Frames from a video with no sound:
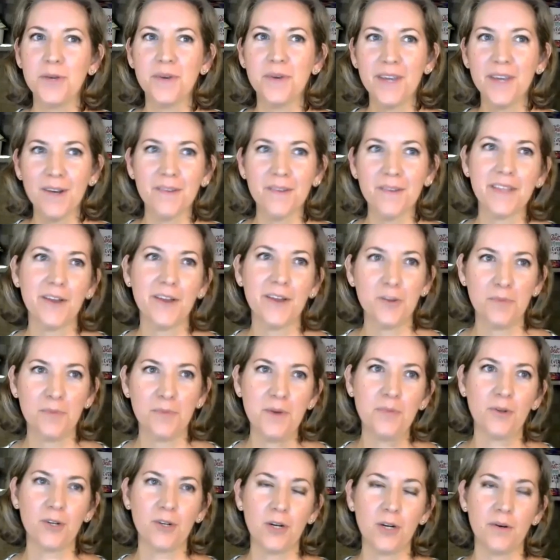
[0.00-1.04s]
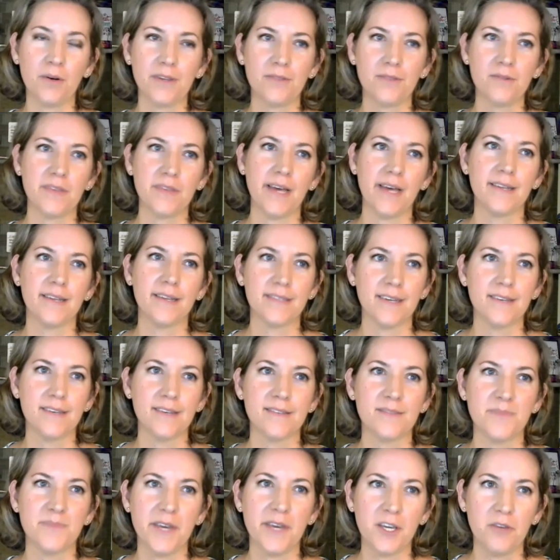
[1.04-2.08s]
hear that other people are going through that, it
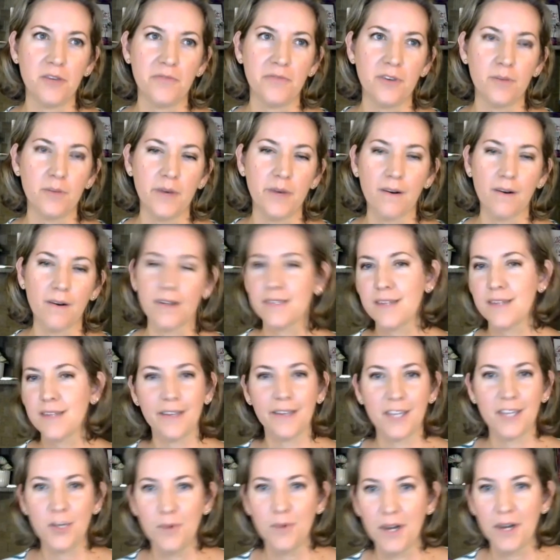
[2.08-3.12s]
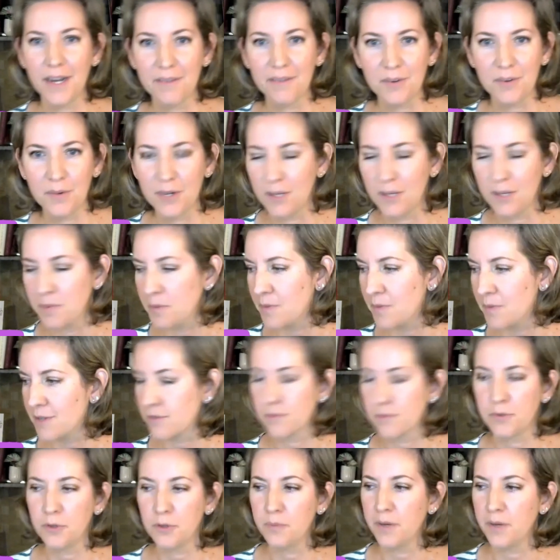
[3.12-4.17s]
does make you feel better. It's not like you want everyone to be
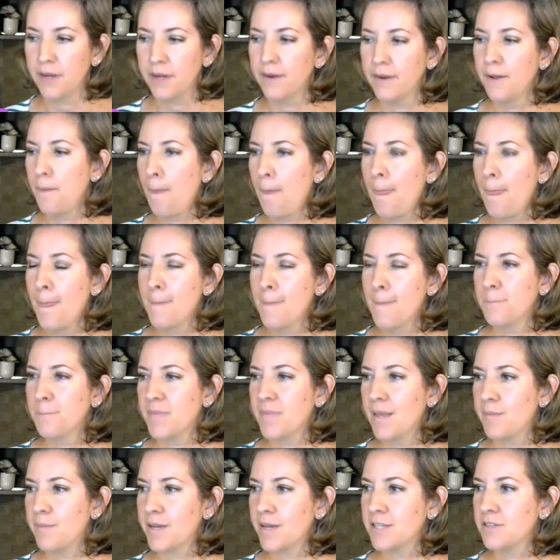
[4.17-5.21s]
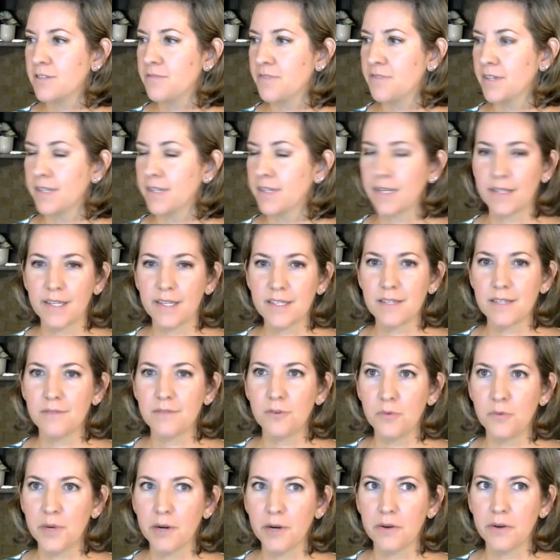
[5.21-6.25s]
miserable, but it makes you feel like less of a
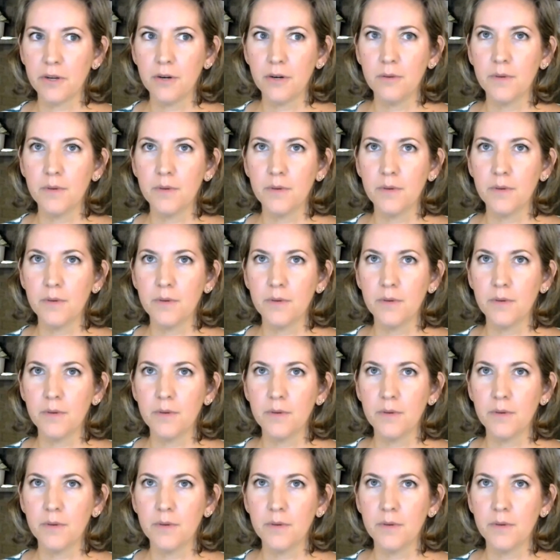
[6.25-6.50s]
weirdo